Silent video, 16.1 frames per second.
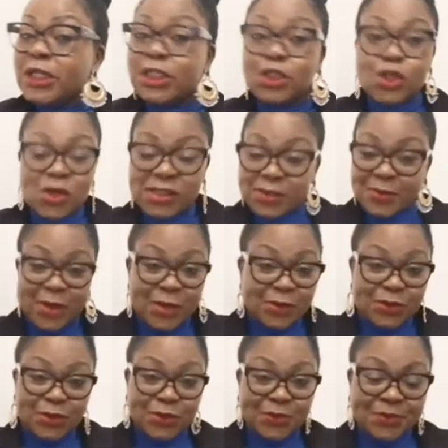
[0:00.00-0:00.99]
talks
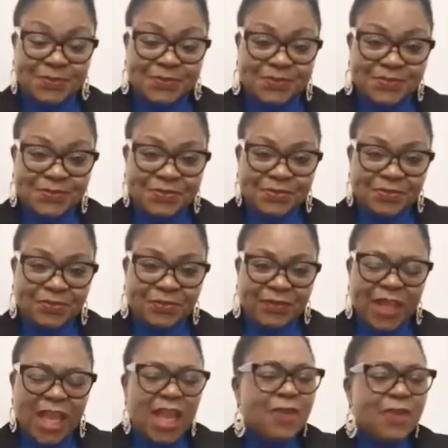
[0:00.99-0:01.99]
about you.
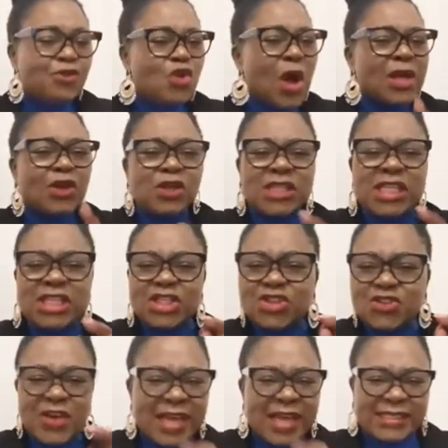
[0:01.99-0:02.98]
If you are not a
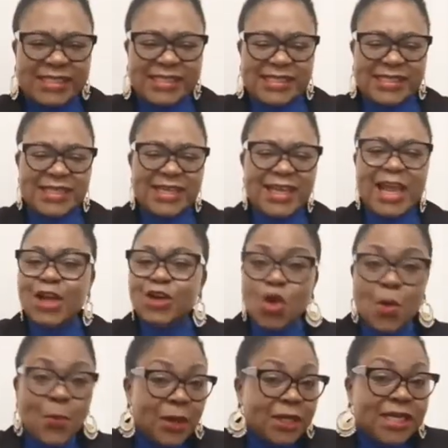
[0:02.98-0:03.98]
threat,
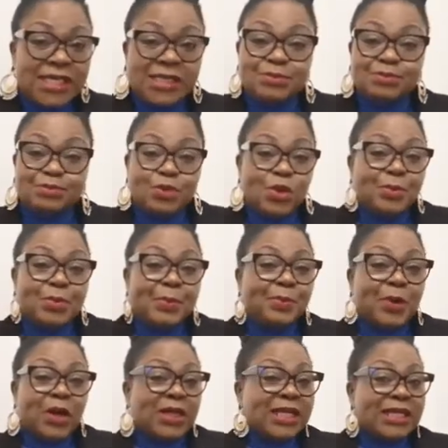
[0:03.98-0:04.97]
nobody will be
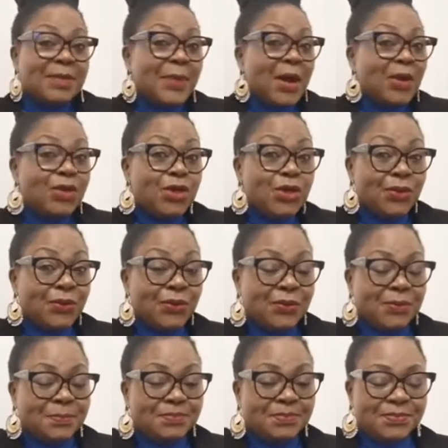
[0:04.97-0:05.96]
bothered about you.
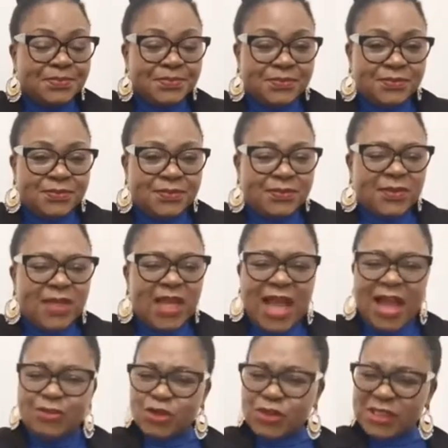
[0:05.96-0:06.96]

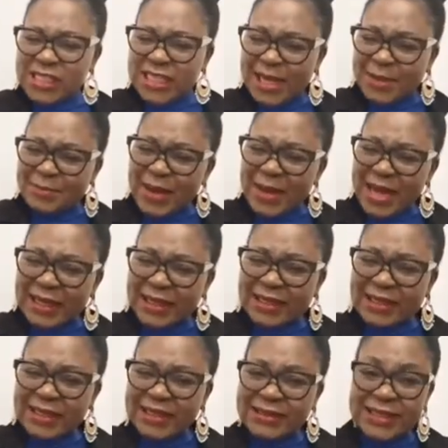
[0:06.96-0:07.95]
Have you seen a
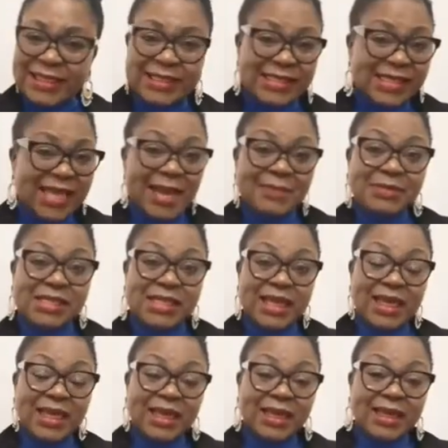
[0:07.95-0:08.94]
bank that is
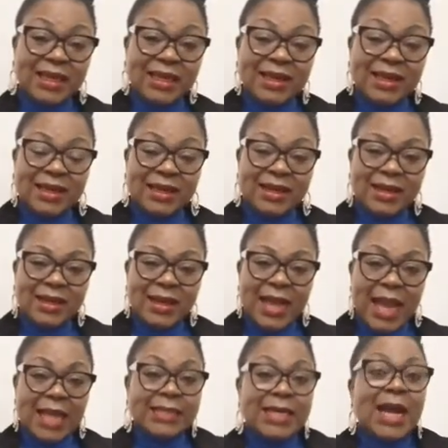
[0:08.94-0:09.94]
empty
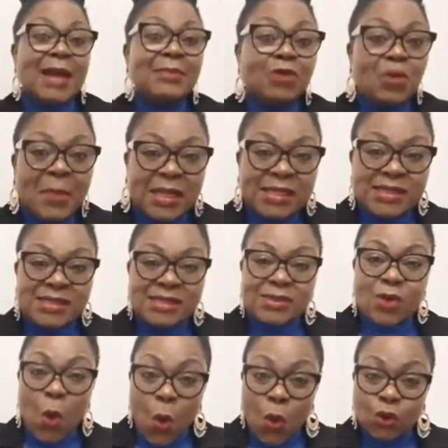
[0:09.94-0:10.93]
and armed robbers
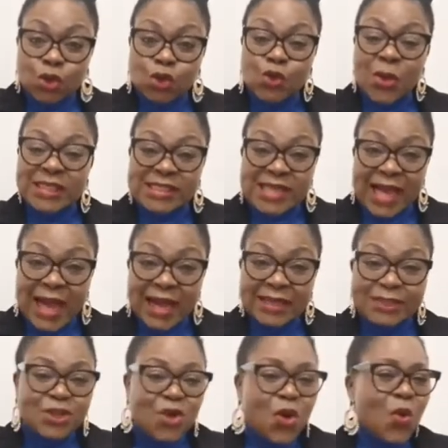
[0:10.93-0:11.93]
go to attack?
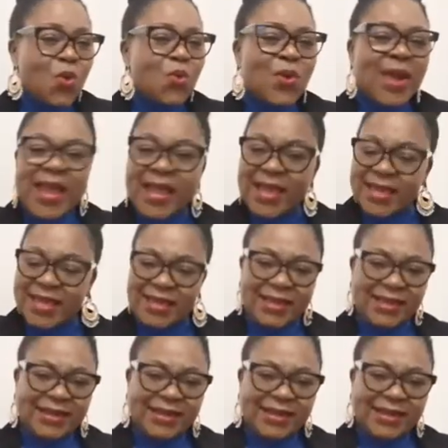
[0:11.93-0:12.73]
No way.